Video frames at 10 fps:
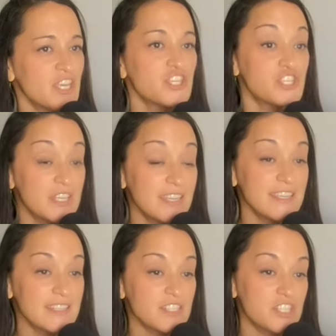
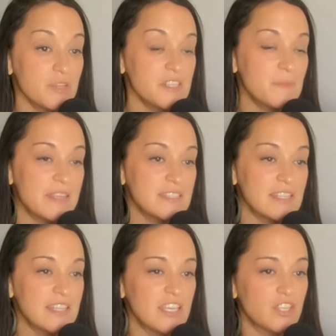She she was
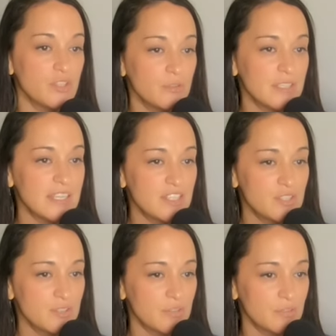basically like, you need
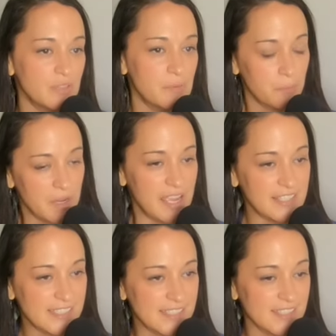to
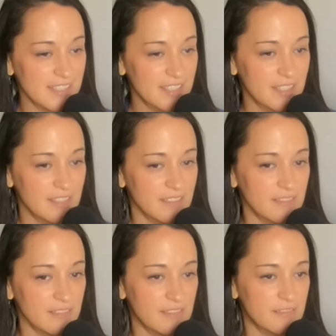embrace
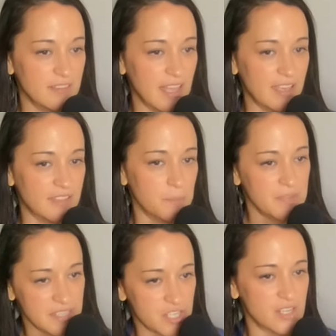like the
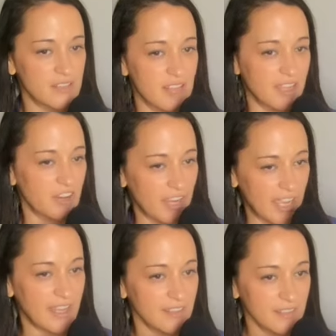position that you're in